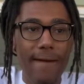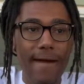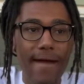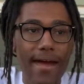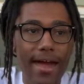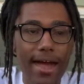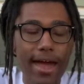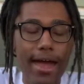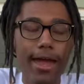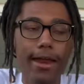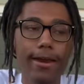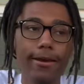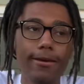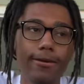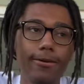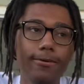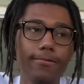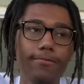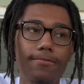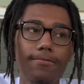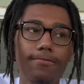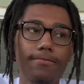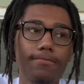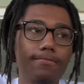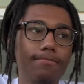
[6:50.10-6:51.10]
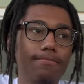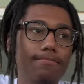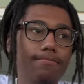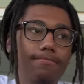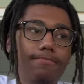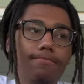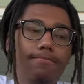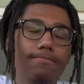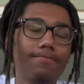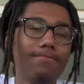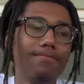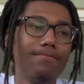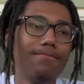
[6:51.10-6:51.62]
And
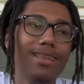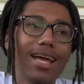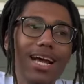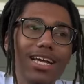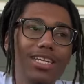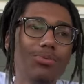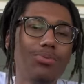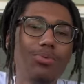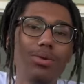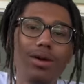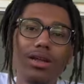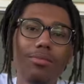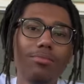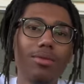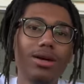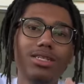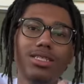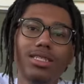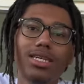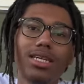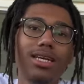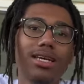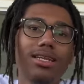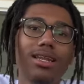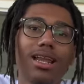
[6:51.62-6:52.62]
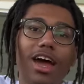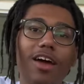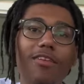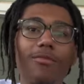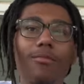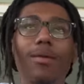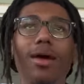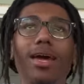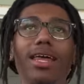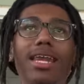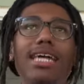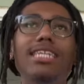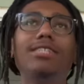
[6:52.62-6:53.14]
that's pretty much it in life,
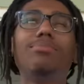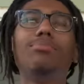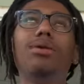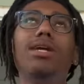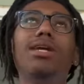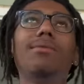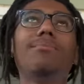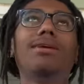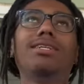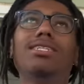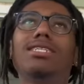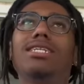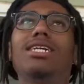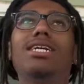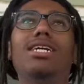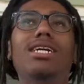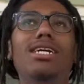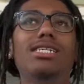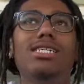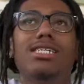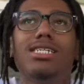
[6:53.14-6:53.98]
man. That's pretty much it.